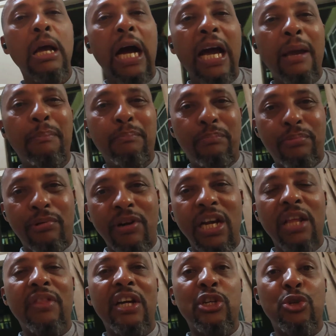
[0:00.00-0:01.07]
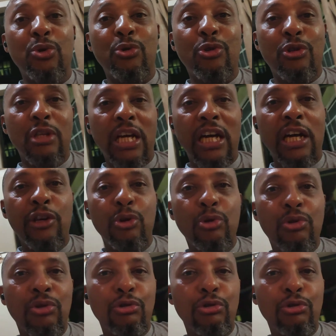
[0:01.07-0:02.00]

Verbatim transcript: I pray that you uh, you